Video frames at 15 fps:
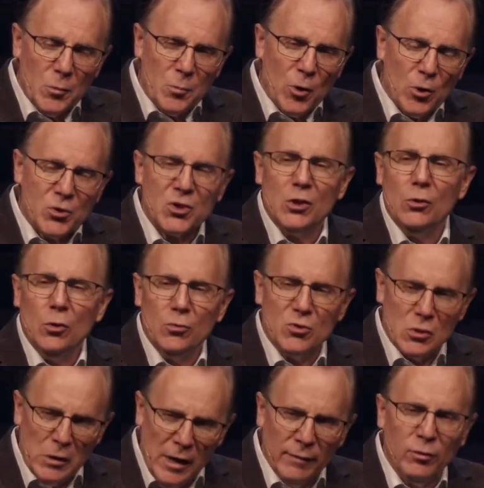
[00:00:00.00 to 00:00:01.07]
of the person
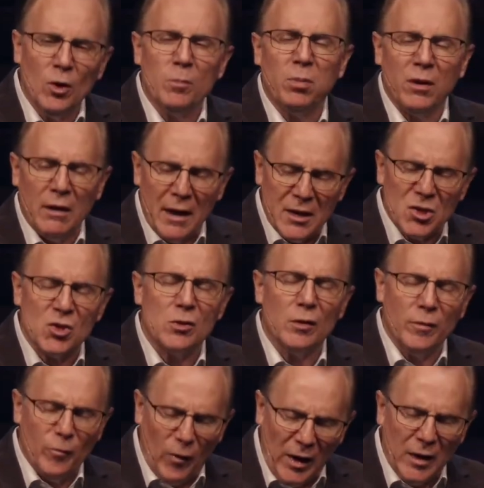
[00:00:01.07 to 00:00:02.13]
who's never
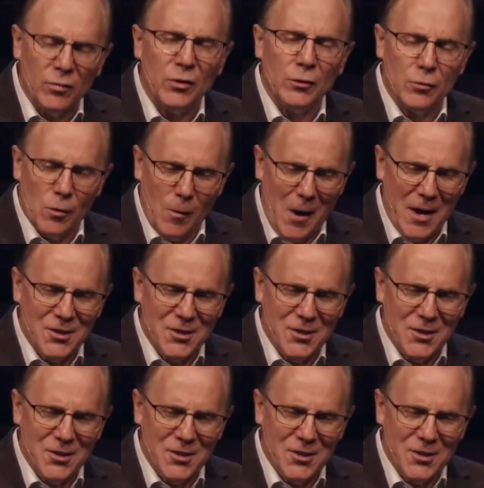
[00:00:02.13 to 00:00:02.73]
placed their faith in